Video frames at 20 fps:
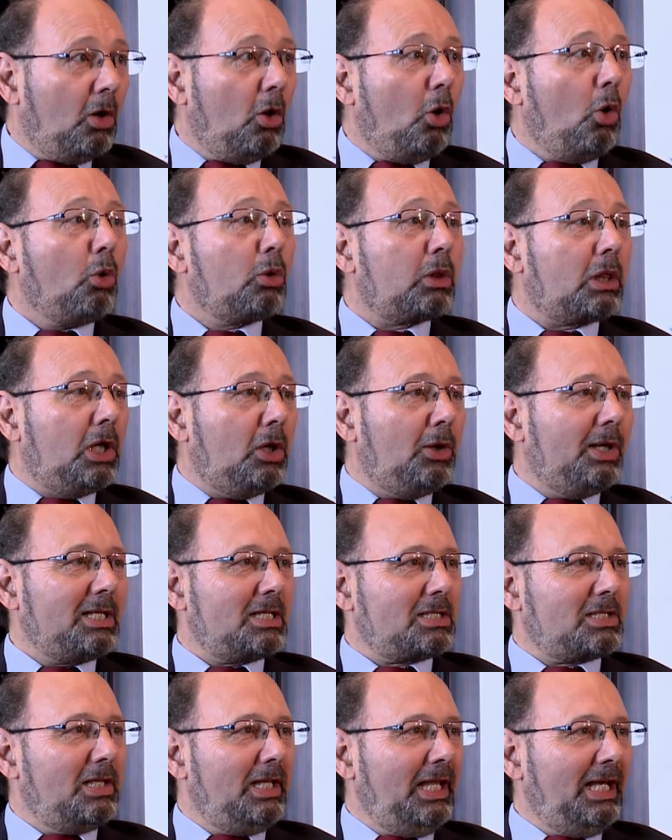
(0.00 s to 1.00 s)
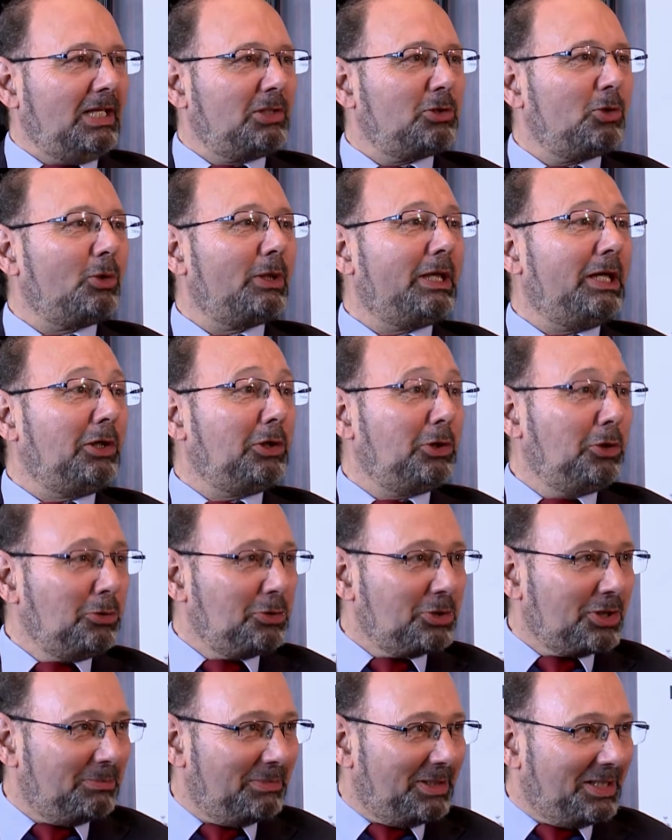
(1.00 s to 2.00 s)
although it has lacked all the
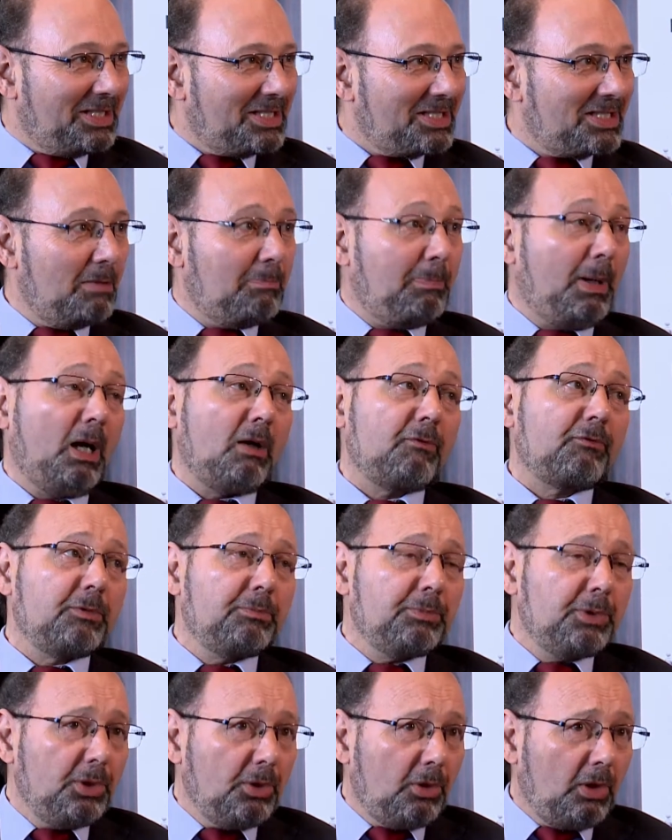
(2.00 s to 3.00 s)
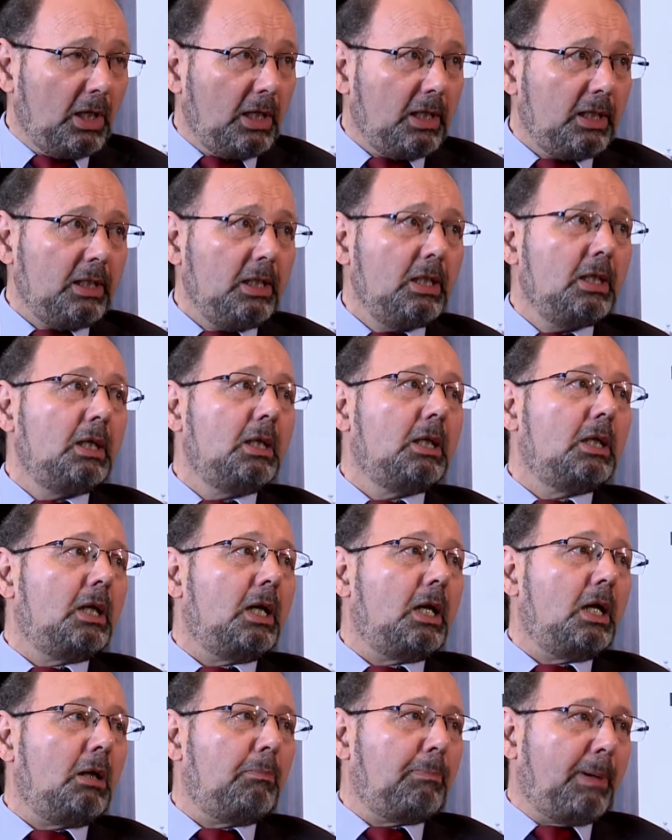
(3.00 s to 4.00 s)
accoutrements, apart from nuclear
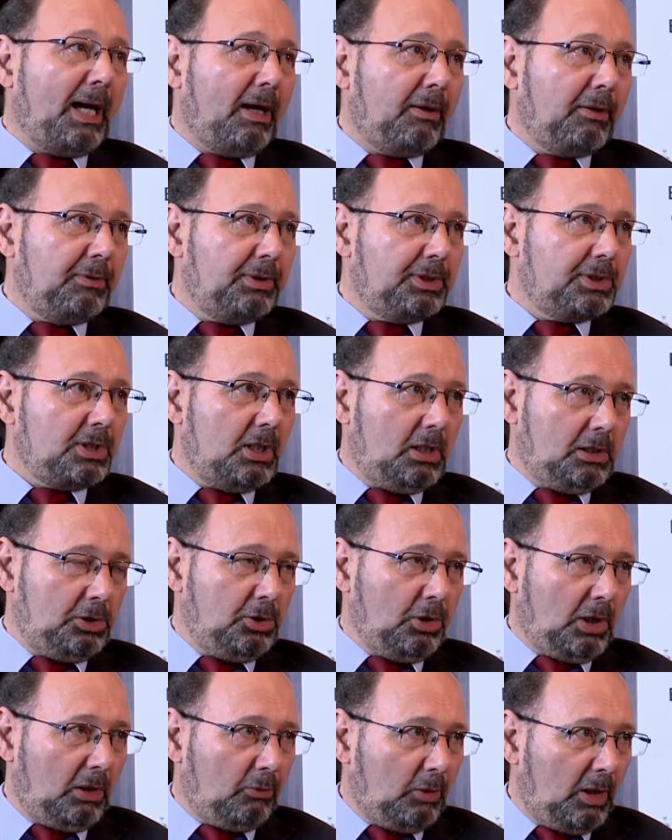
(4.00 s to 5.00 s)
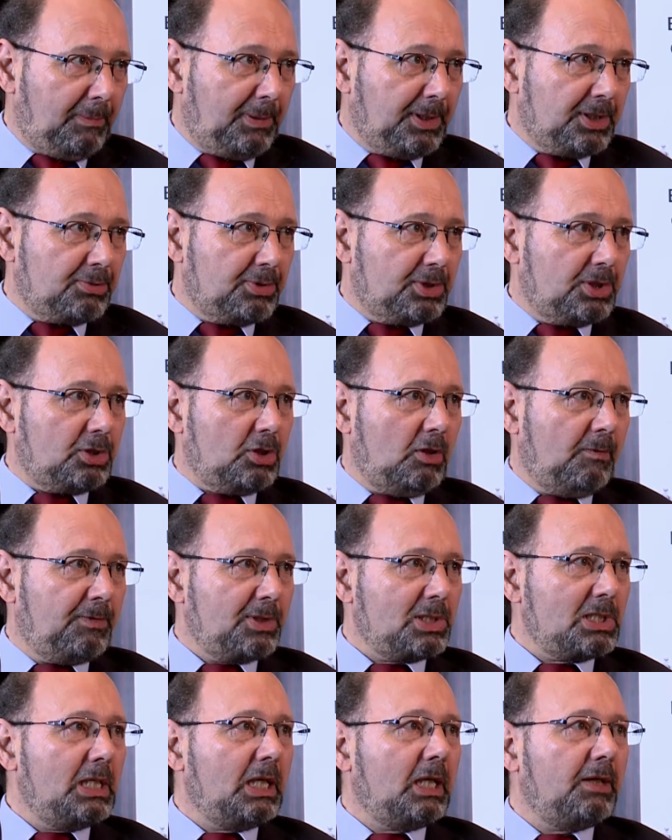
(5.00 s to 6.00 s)
uh, power, which, uh, nuclear weapons, which is
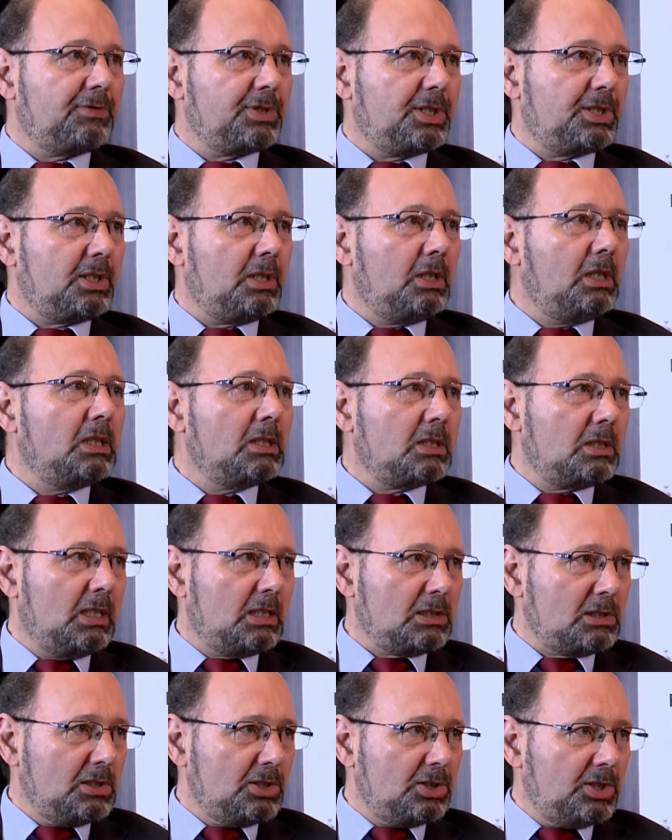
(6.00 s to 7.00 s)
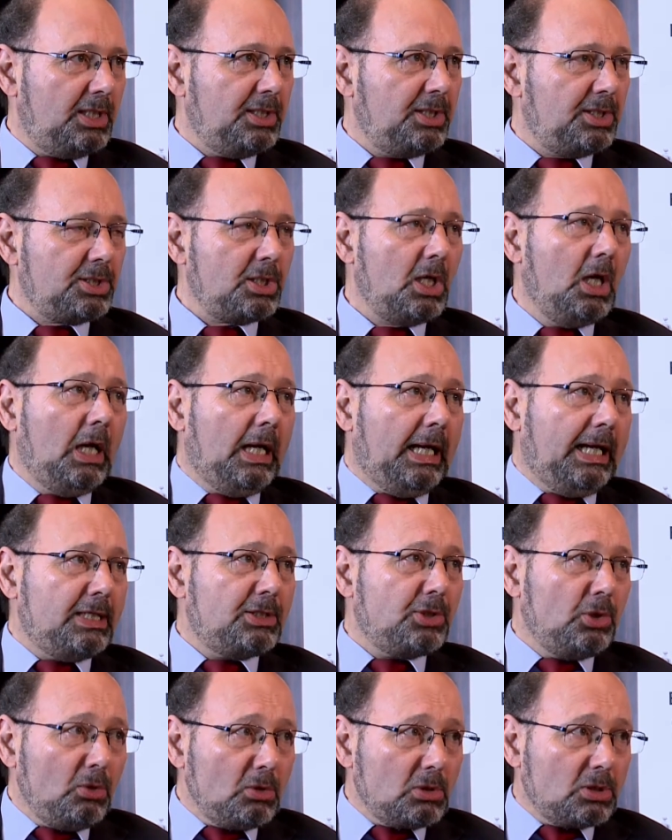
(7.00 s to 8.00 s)
obviously gives it an international status.
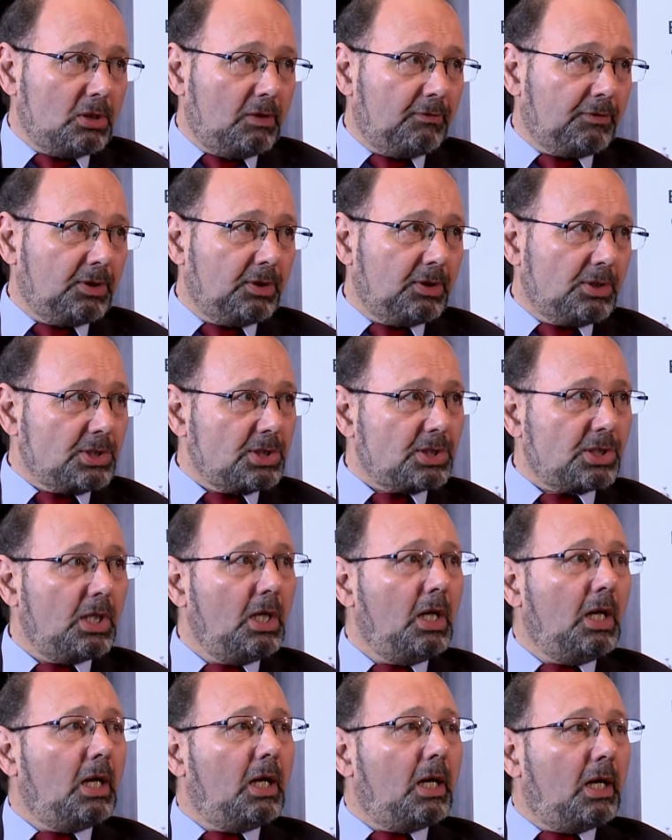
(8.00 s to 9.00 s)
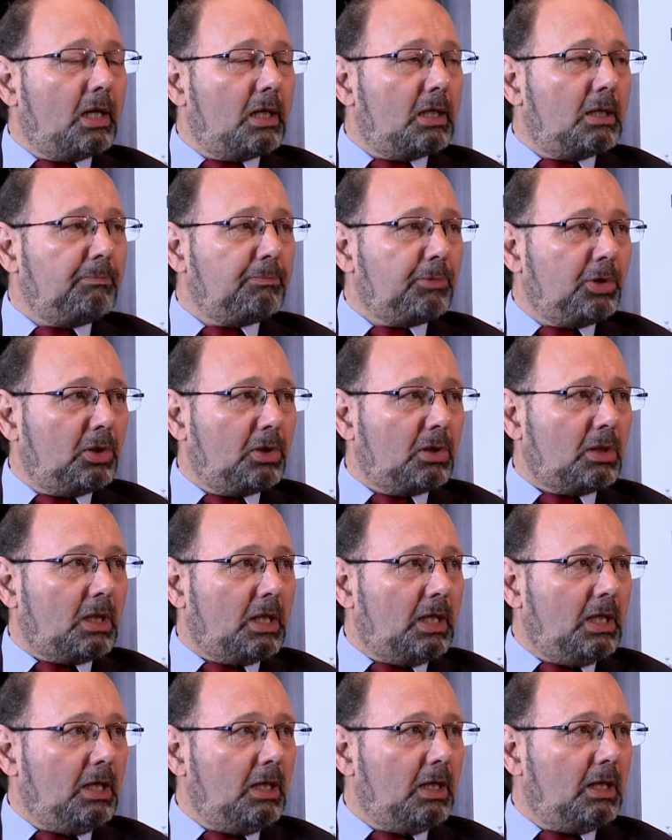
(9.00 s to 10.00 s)
It's also, of course, um, got
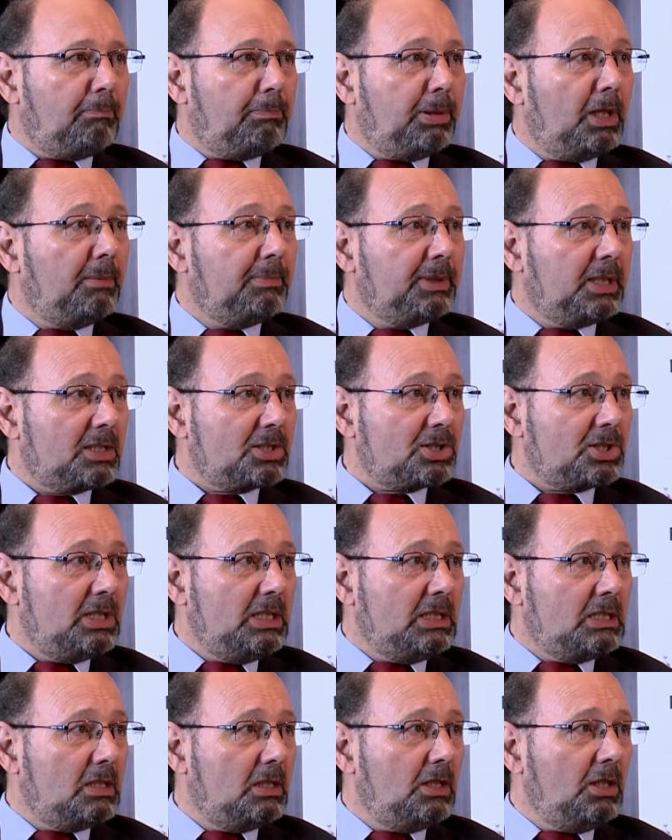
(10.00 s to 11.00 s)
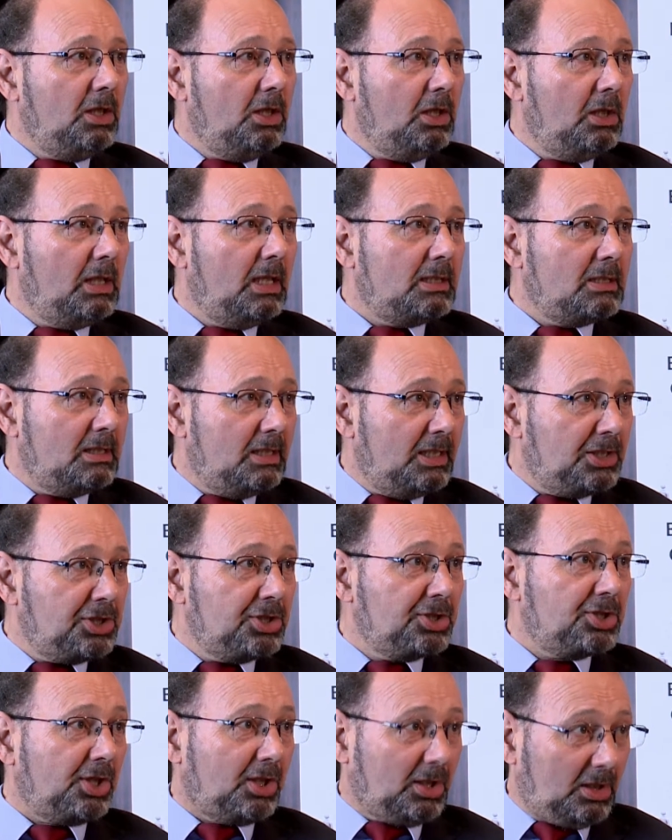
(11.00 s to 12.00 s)
the uh, permanent seat in the United
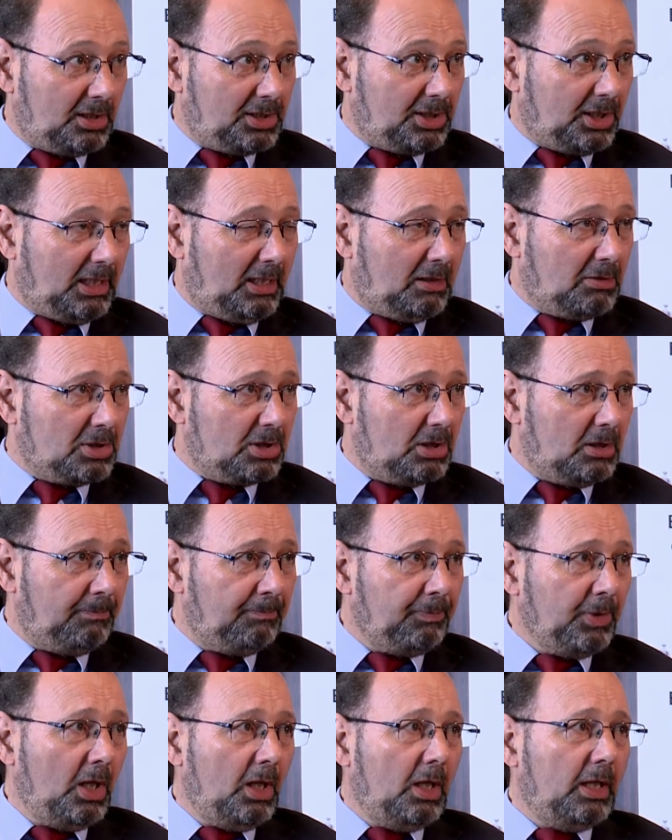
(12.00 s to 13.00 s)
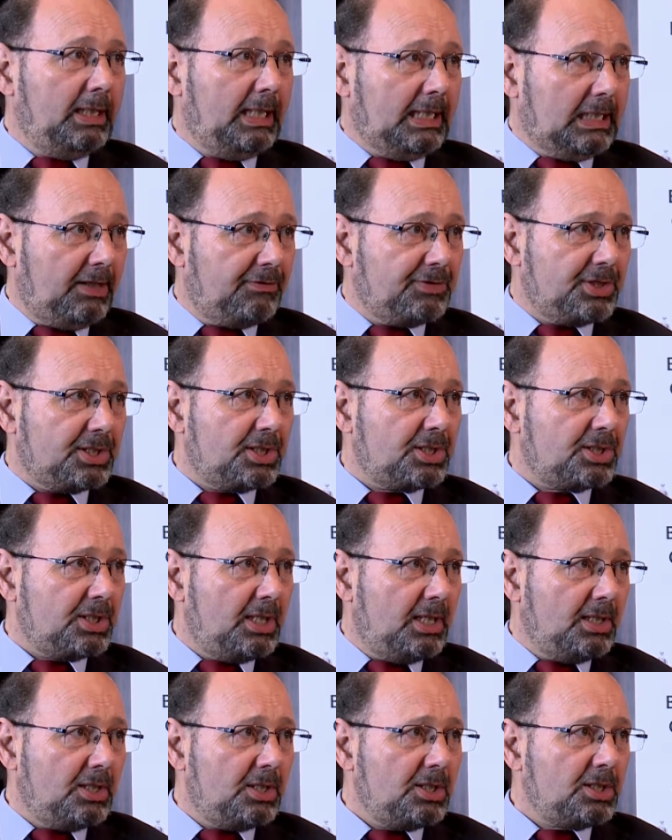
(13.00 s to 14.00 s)
Nations Security Council, and that gives it a
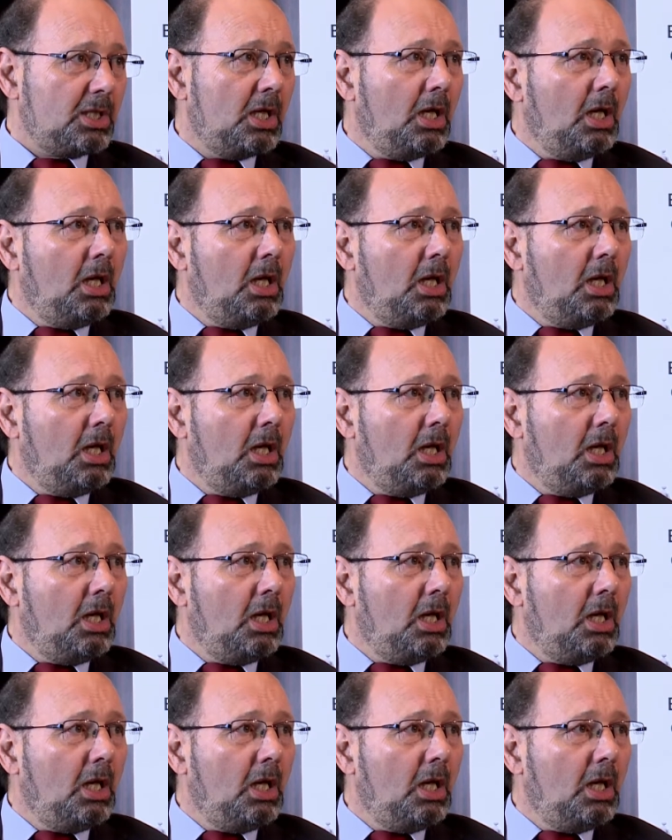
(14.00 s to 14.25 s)
status.